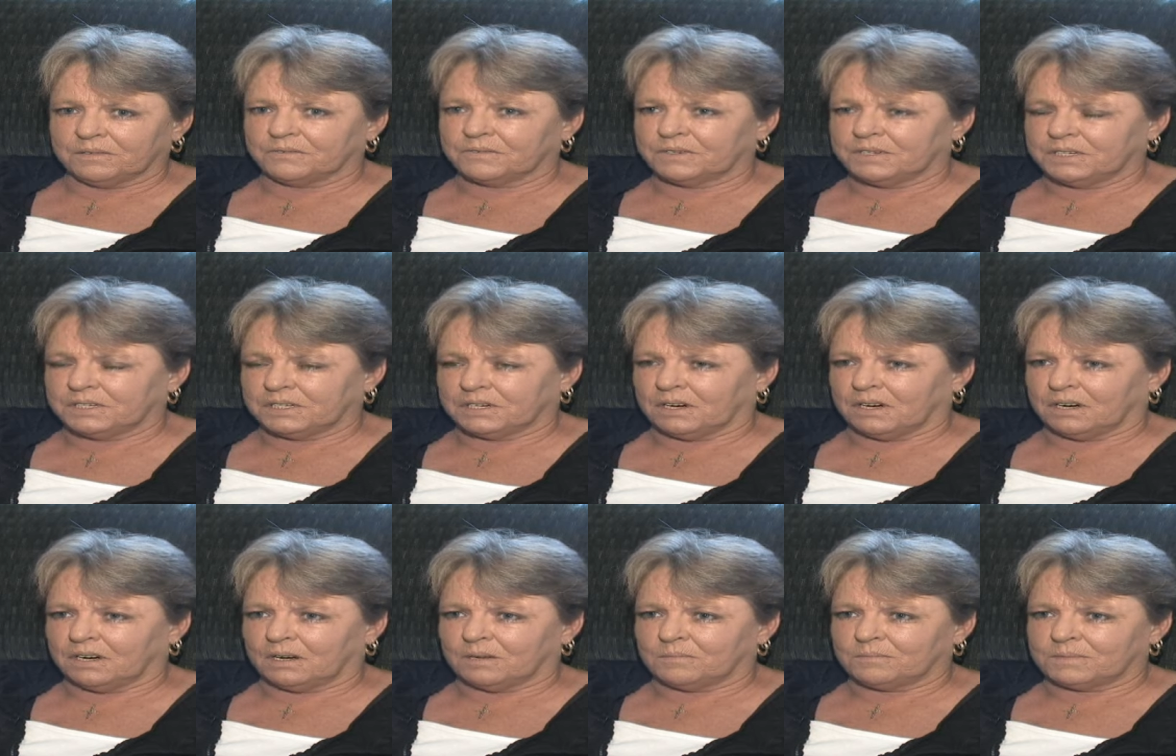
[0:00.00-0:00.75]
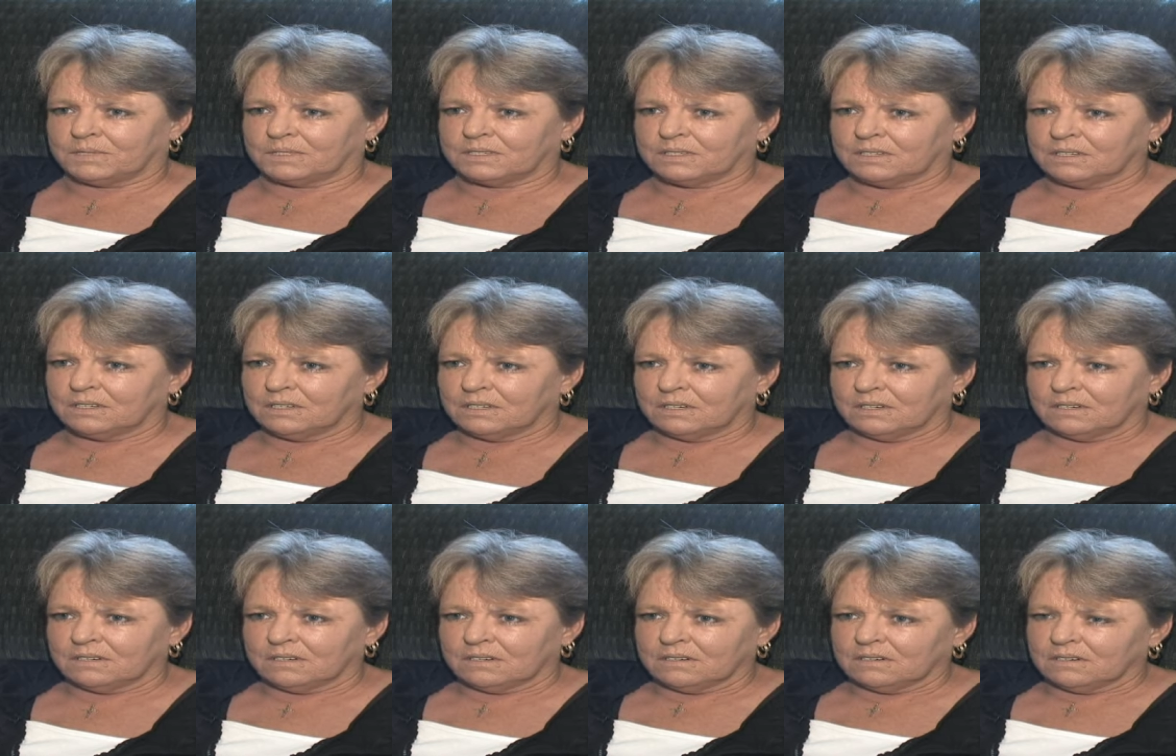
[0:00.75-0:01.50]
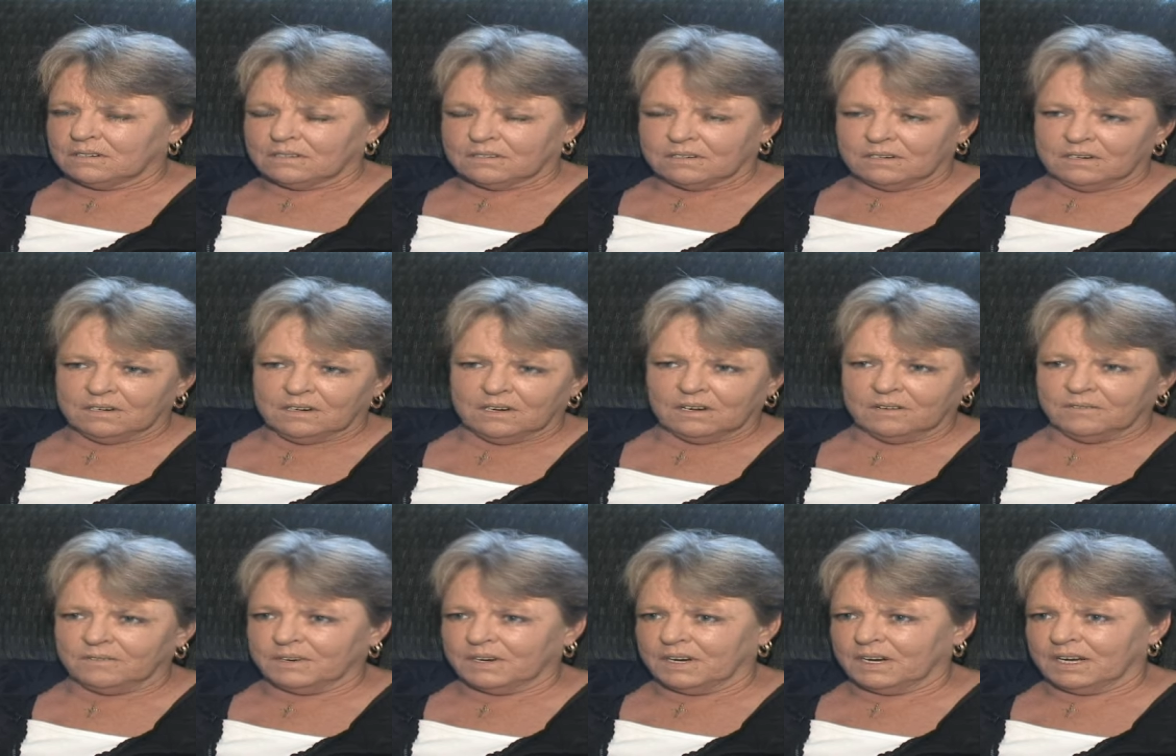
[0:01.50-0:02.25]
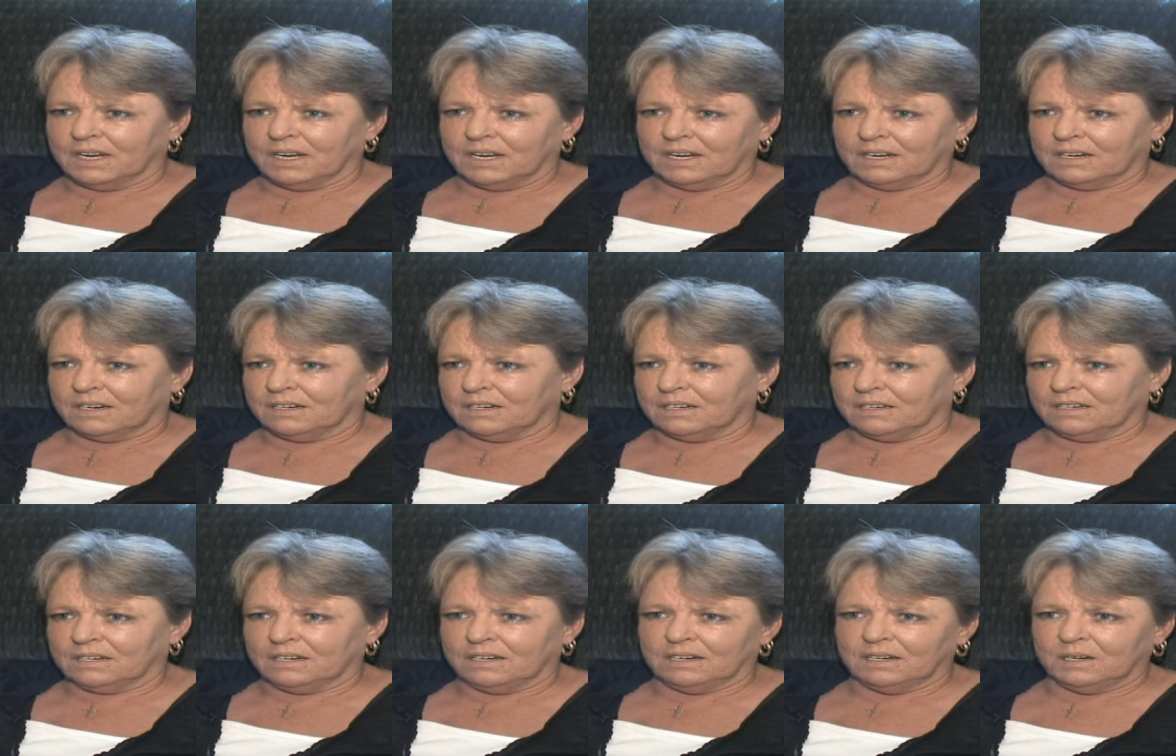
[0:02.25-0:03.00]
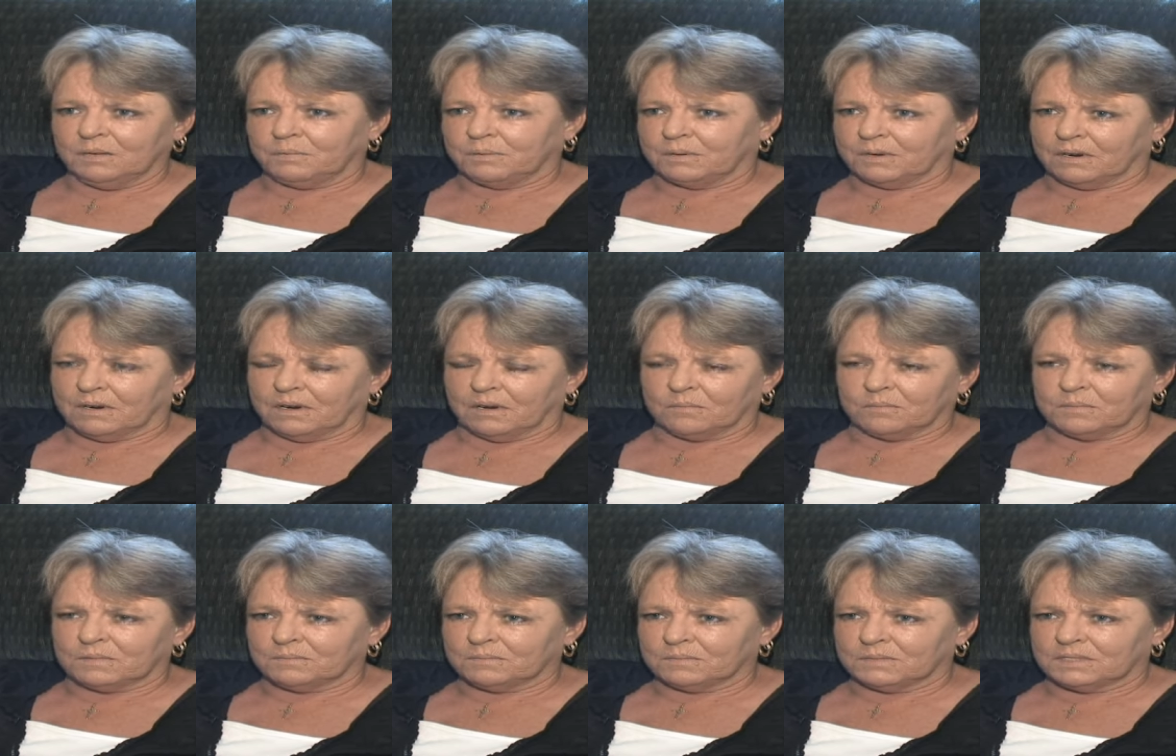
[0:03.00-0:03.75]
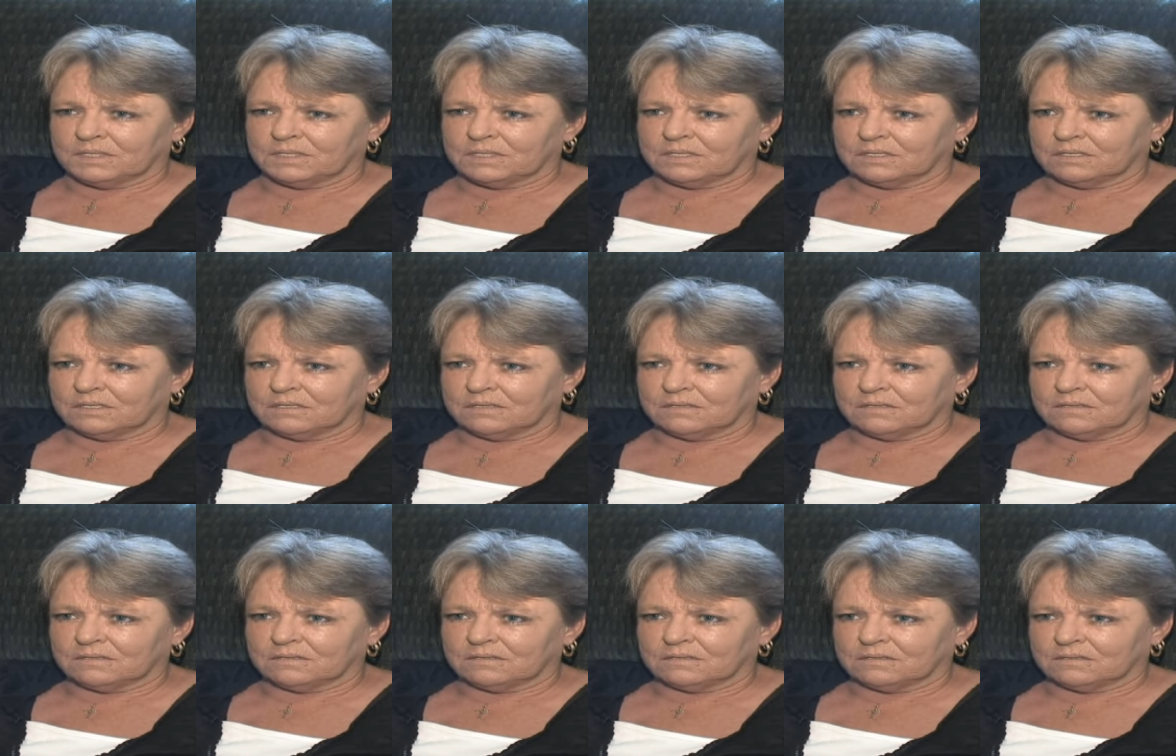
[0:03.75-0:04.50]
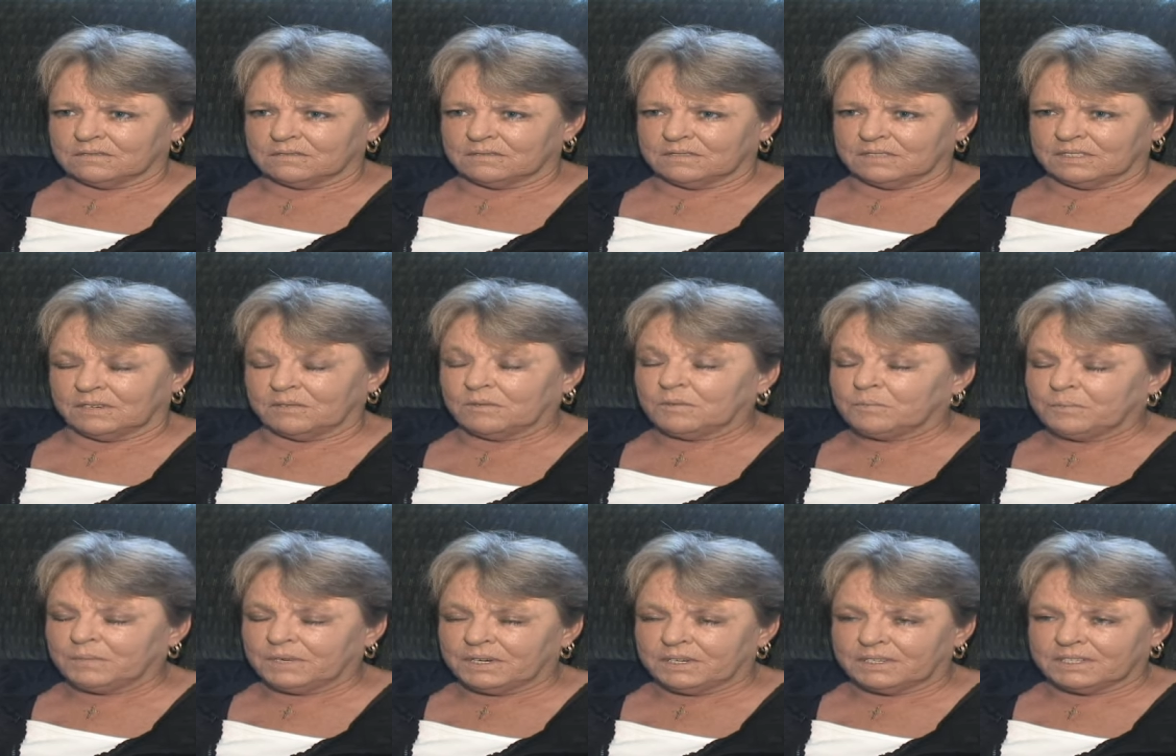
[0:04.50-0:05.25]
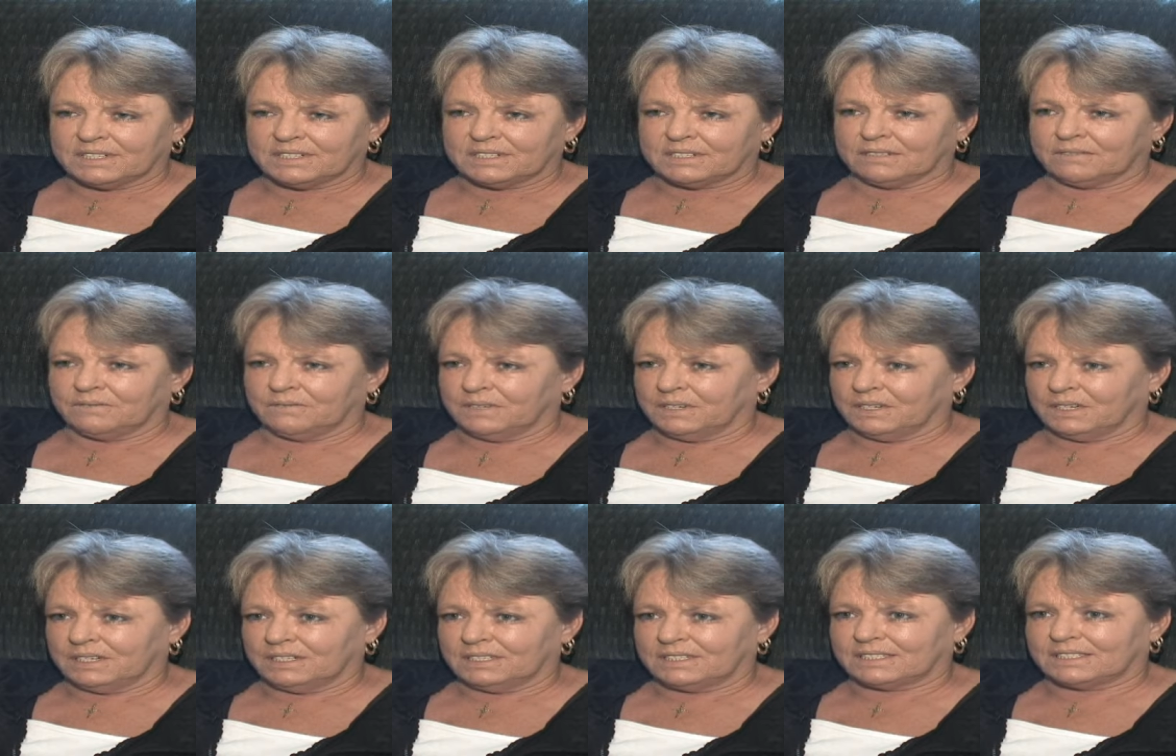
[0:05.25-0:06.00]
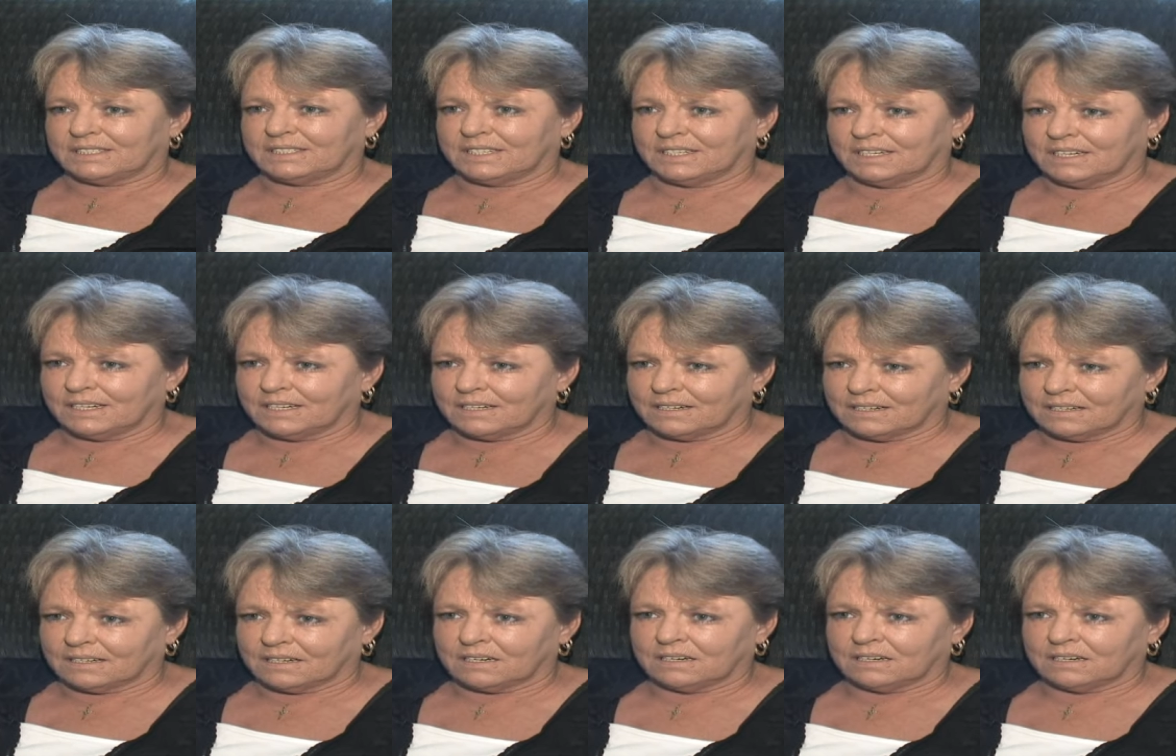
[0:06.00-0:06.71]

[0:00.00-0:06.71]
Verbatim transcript: and three jobs. Never had any problems. Never been really sick.